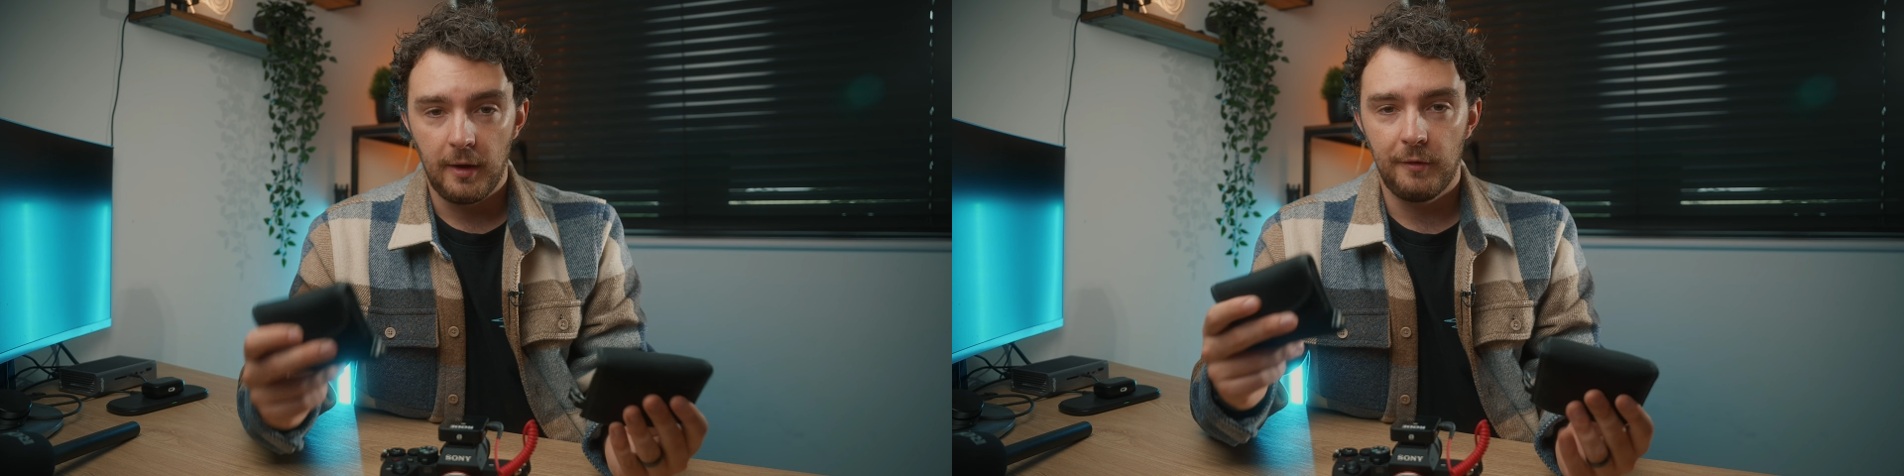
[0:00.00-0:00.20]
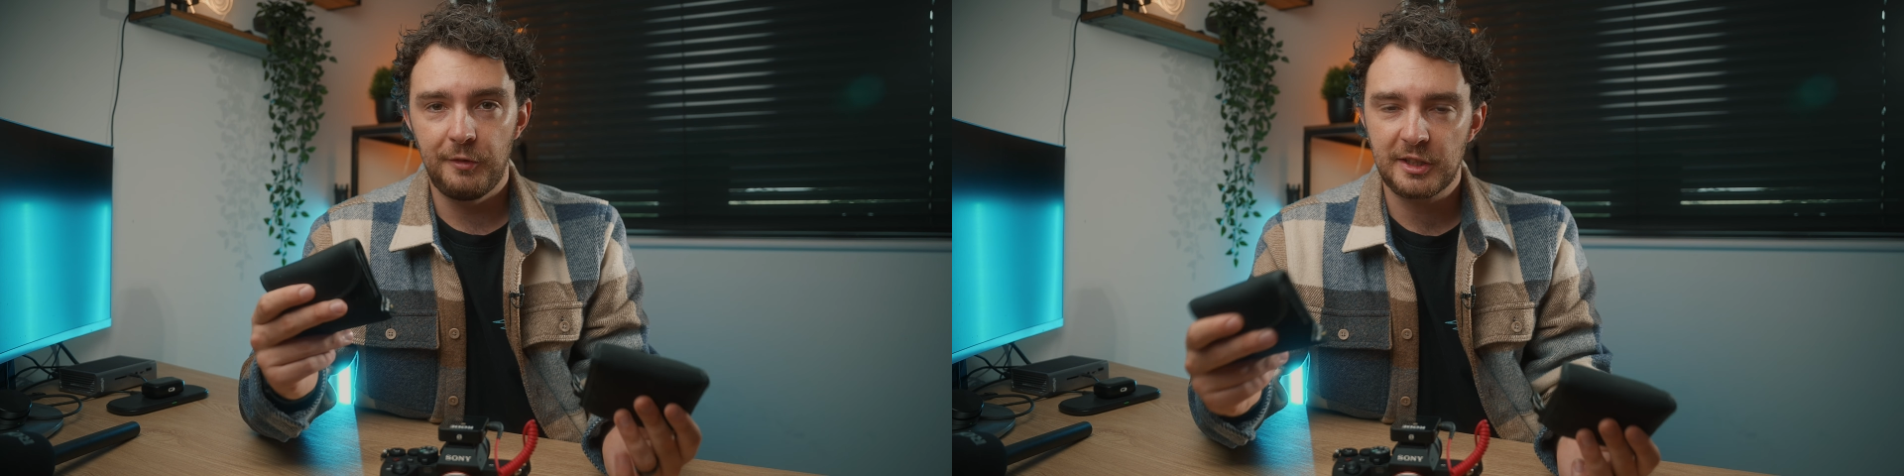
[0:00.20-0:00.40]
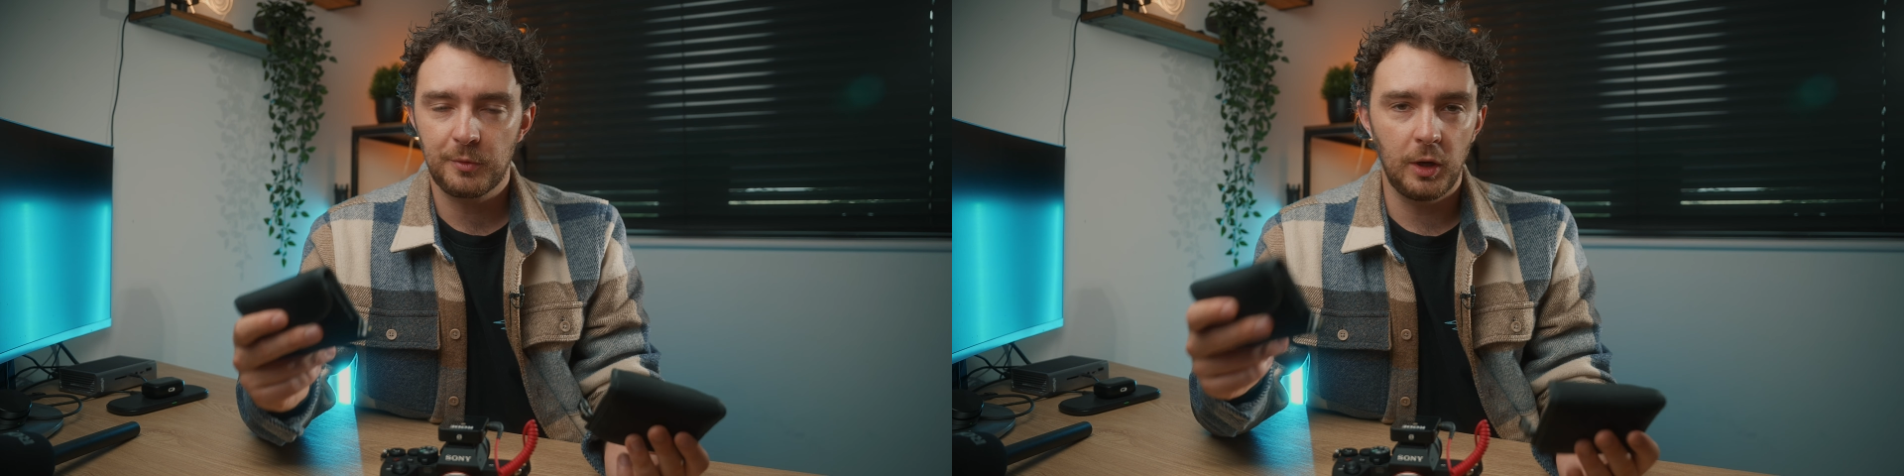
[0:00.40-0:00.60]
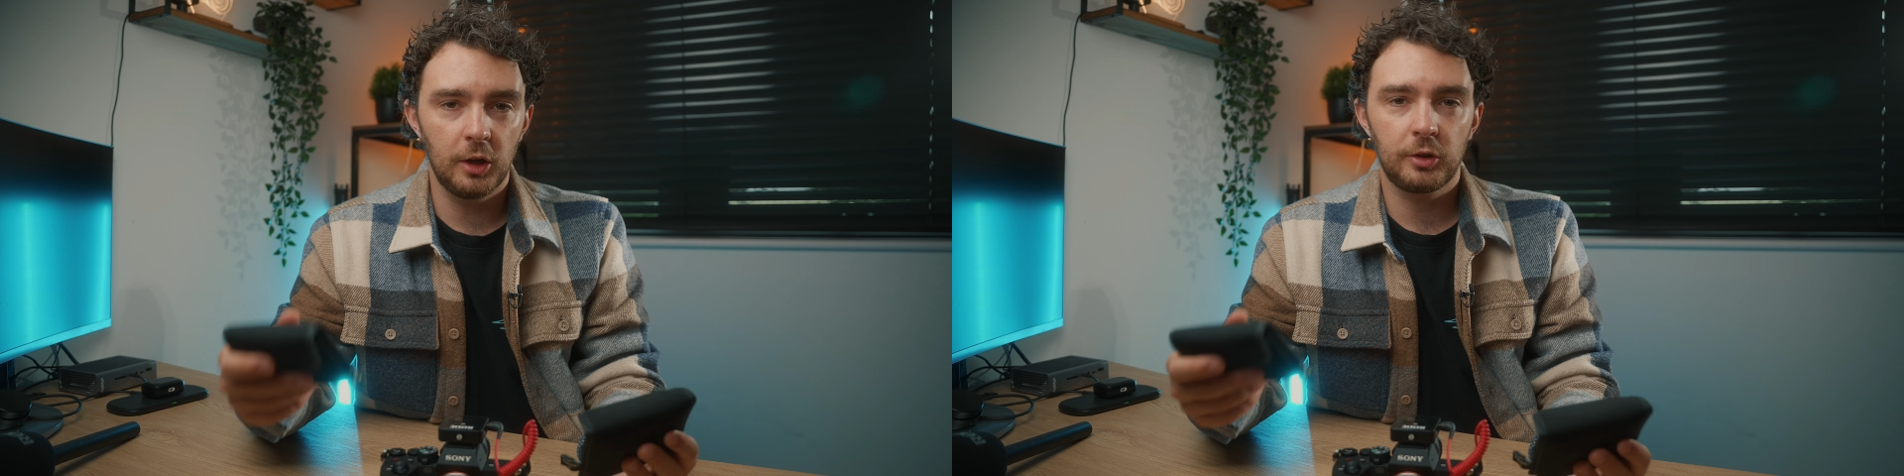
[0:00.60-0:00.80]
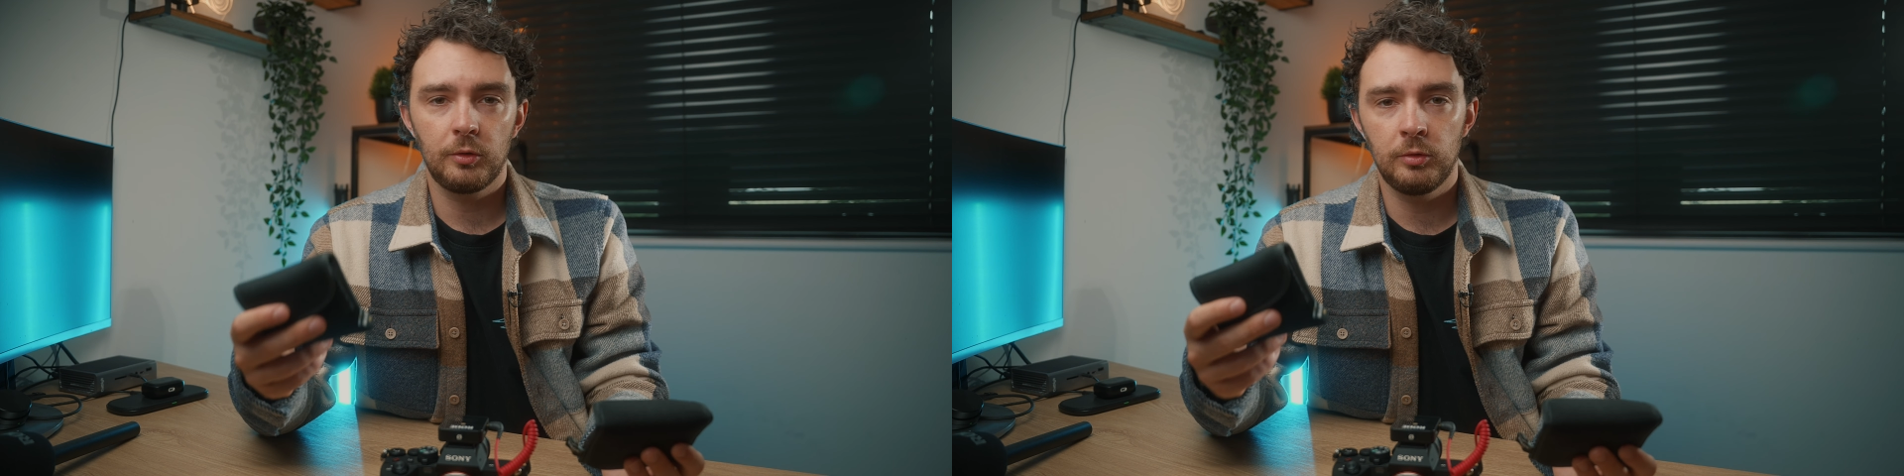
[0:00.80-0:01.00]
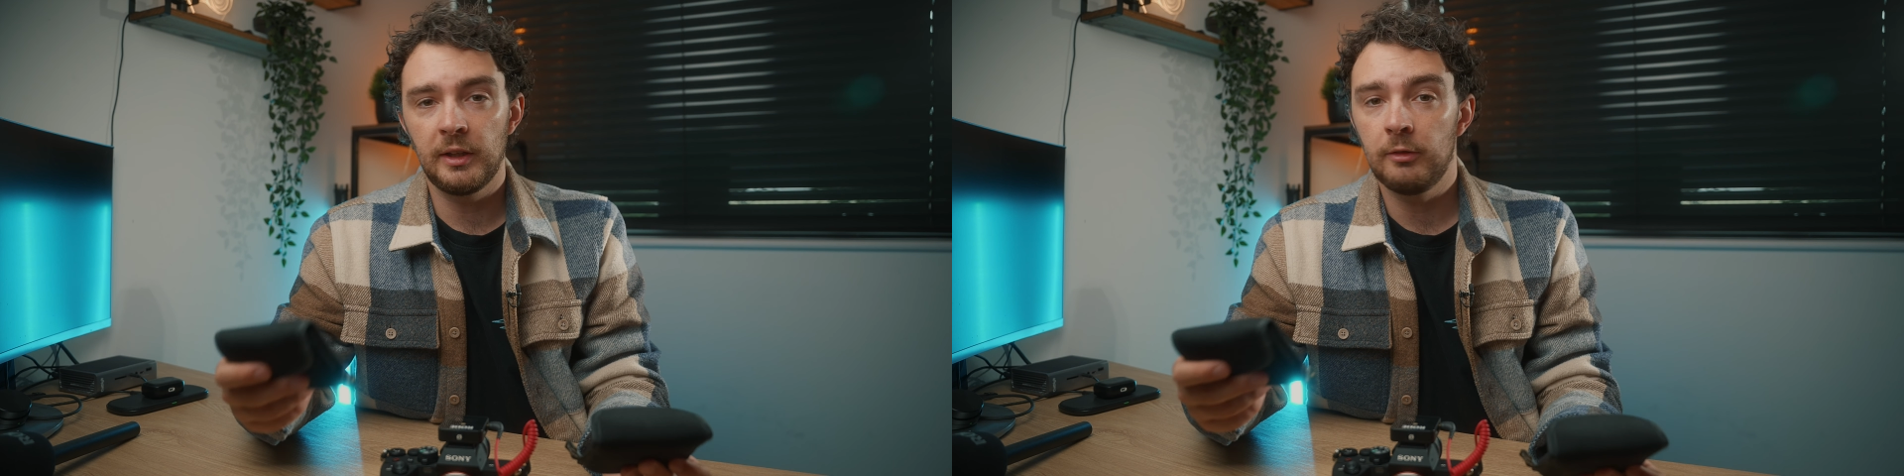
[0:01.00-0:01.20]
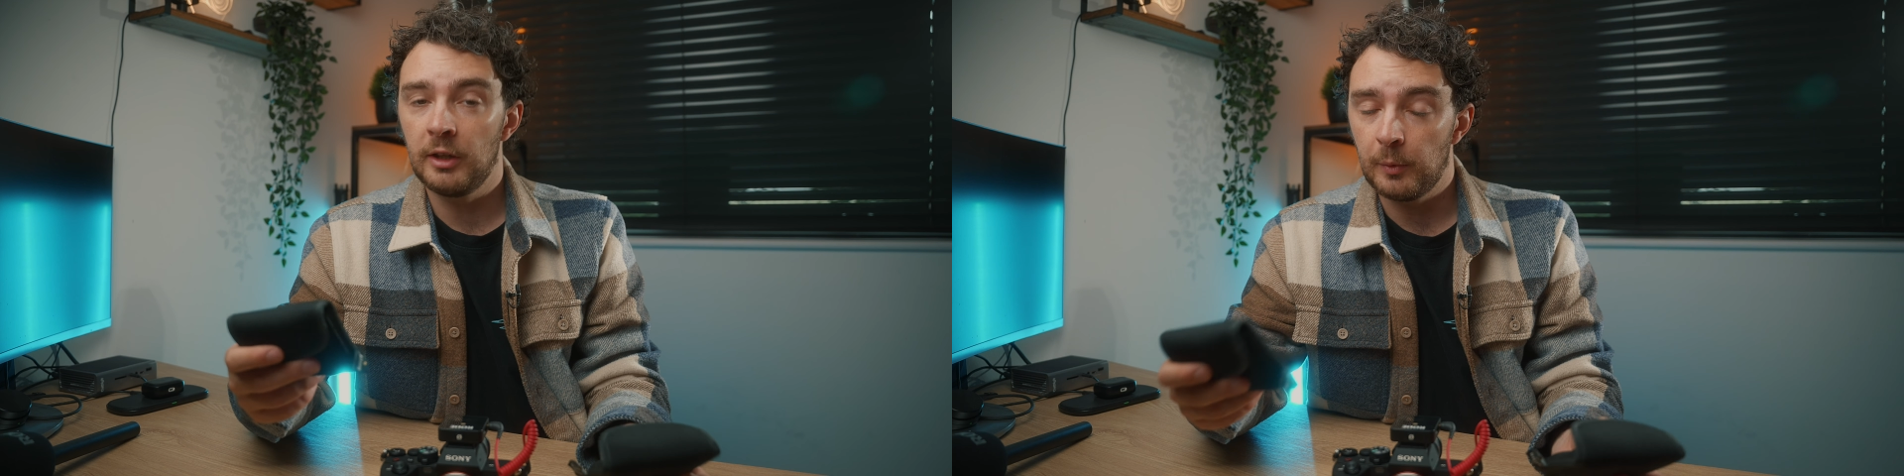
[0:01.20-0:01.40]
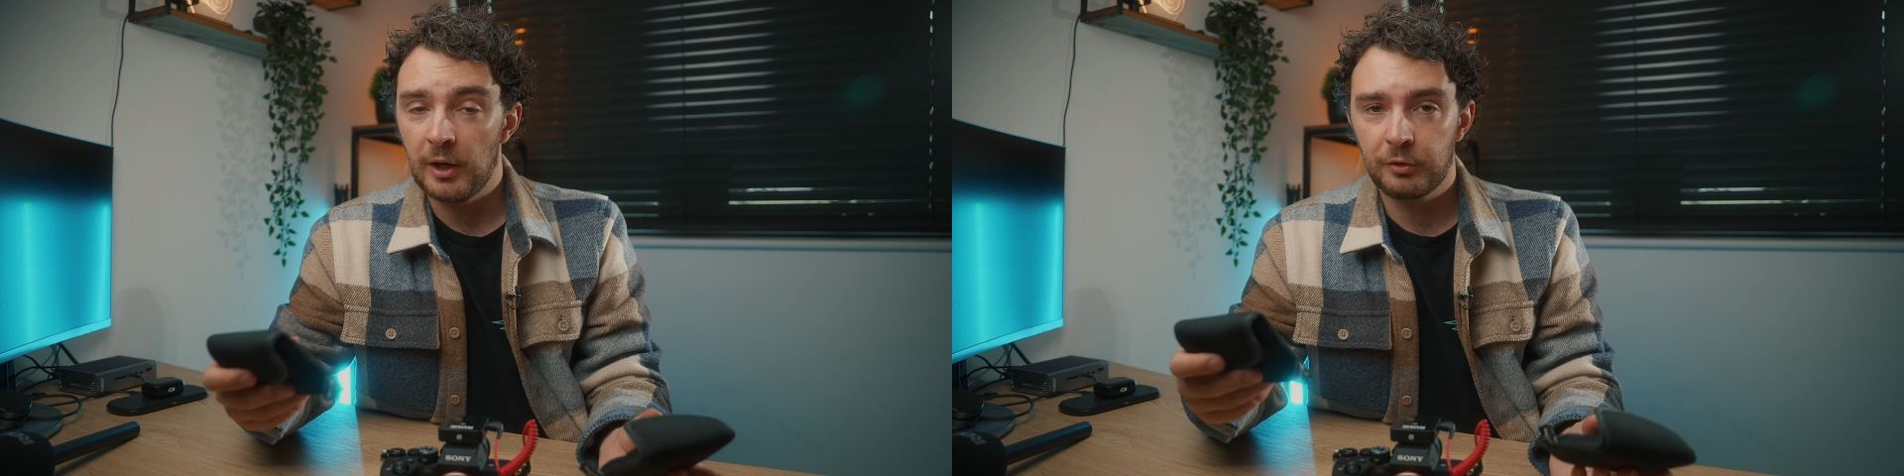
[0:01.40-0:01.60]
These have worked really,
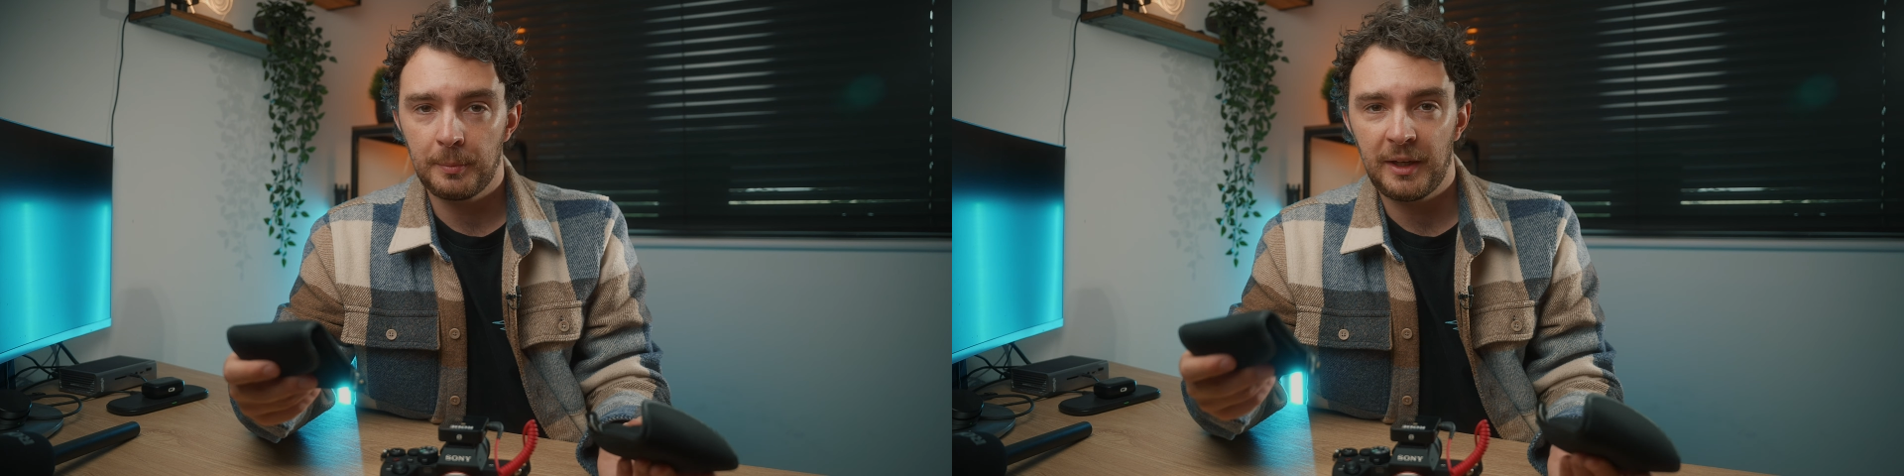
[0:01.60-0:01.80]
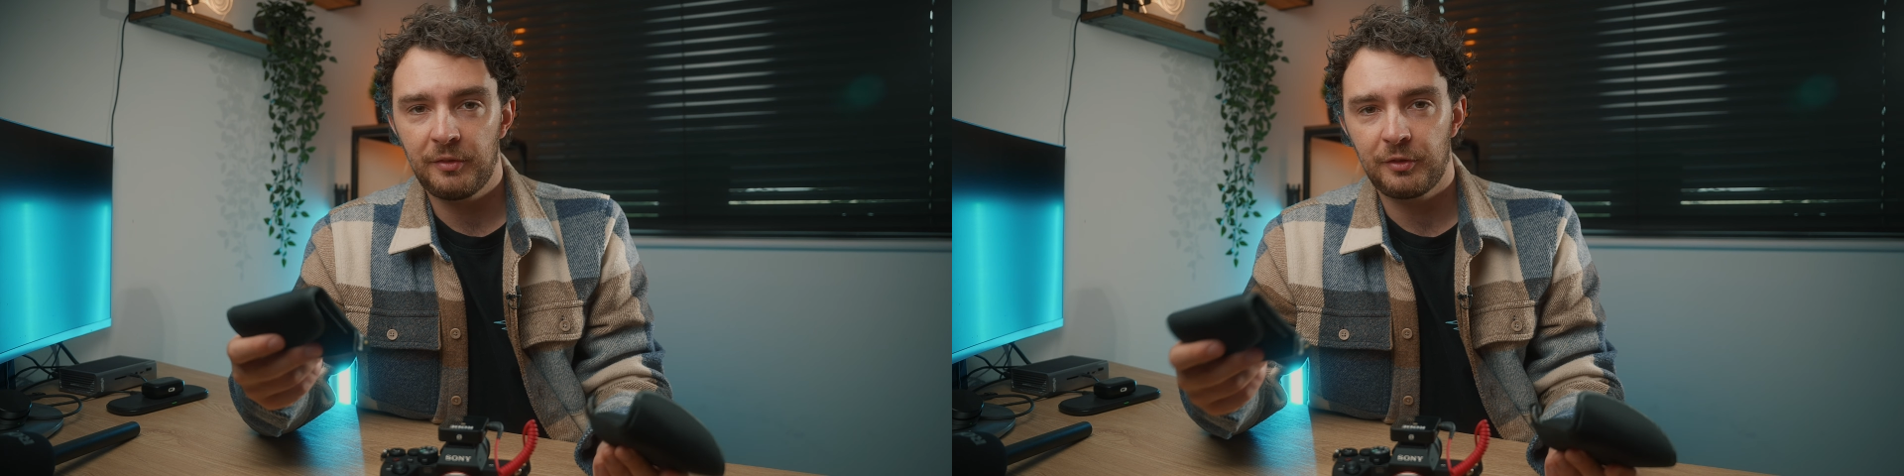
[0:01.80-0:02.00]
really well for me